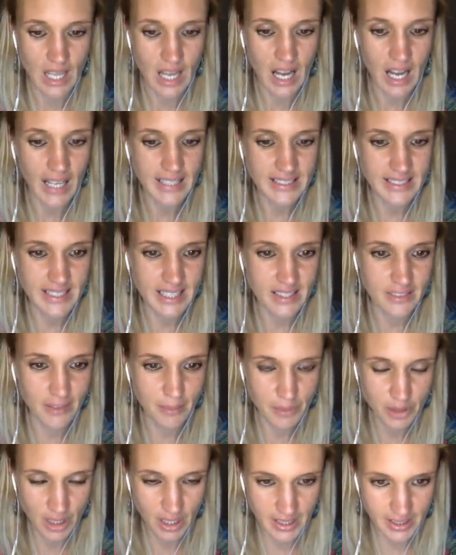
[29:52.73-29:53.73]
Hi, Steve.
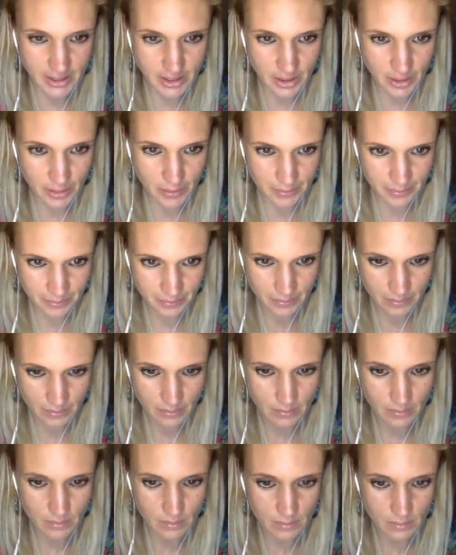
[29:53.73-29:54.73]
I'm trying to
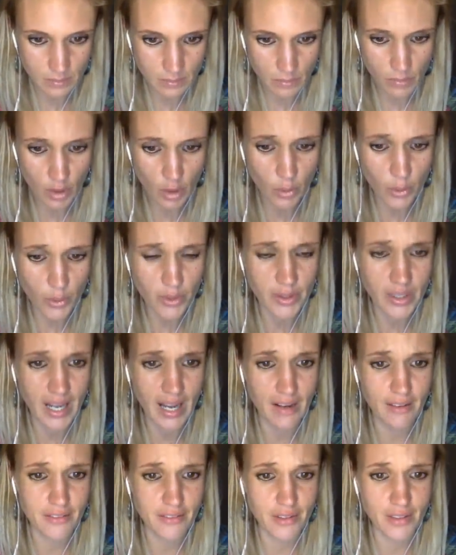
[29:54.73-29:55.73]
call you
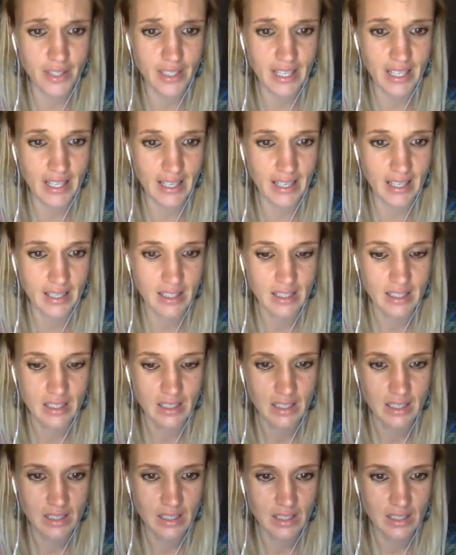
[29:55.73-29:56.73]
now if you can hear.
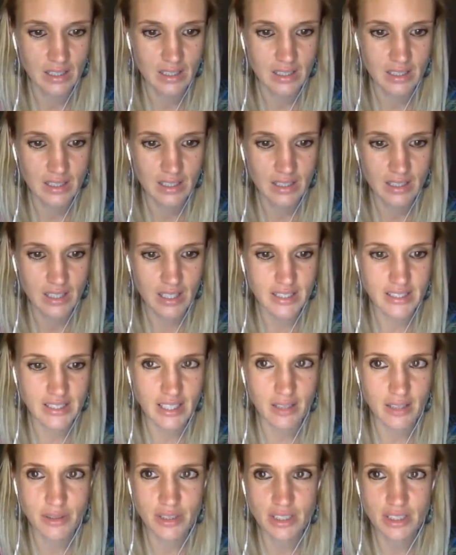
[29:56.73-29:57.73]
I
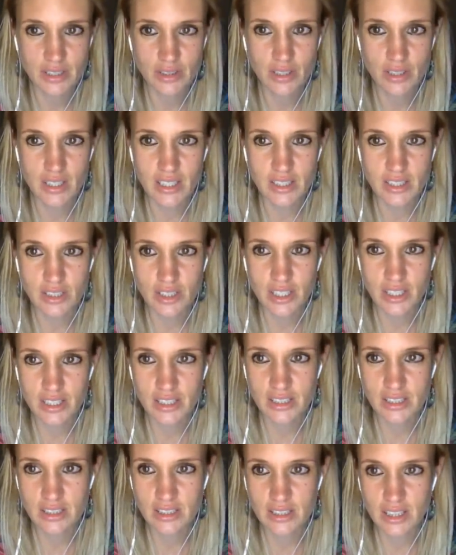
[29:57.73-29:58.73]
said I would just do an
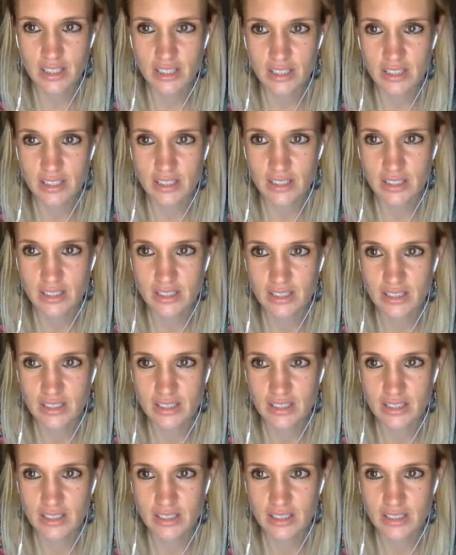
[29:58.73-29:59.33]
introduction.